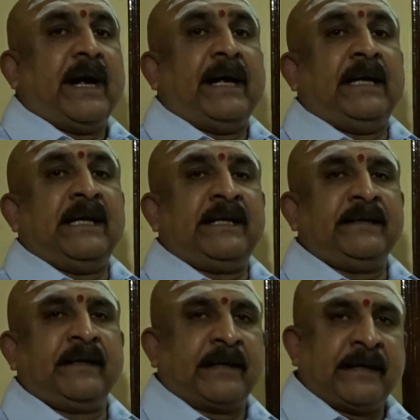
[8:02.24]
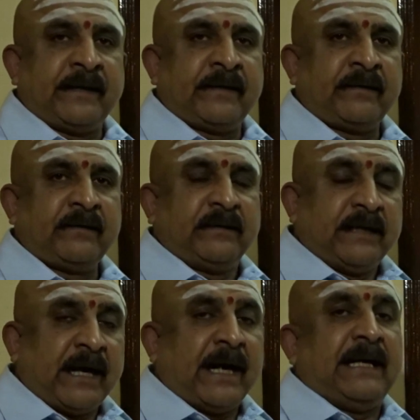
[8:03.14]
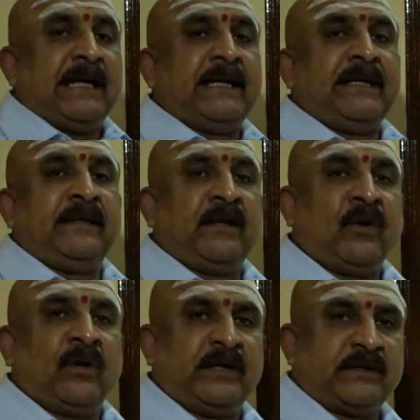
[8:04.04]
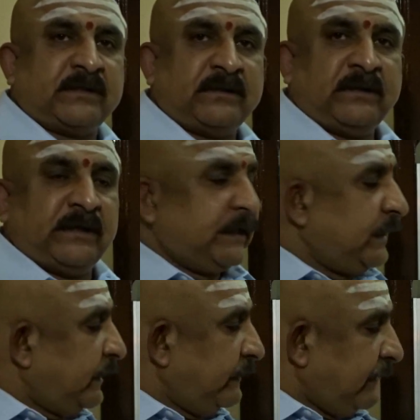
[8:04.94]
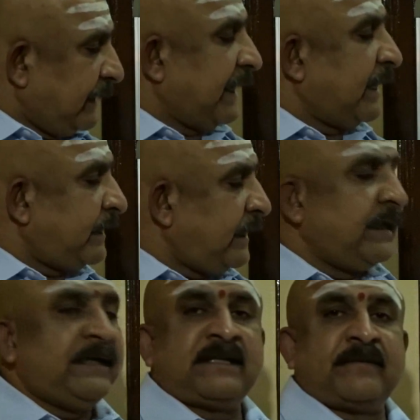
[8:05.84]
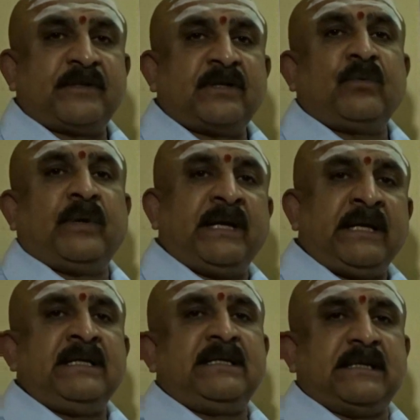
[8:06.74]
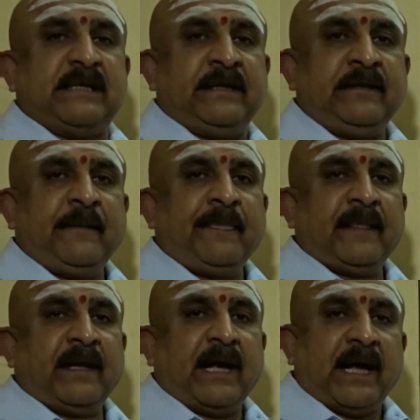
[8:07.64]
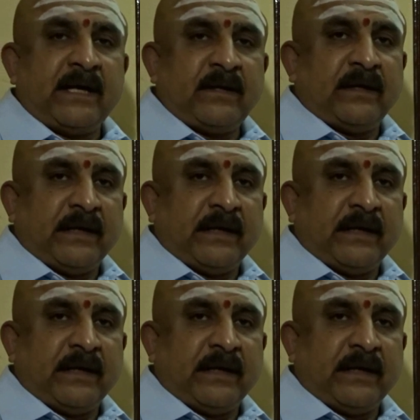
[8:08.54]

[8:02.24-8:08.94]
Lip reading: highlighting the career, highlighting the knowledge. He will carry any subject very easily and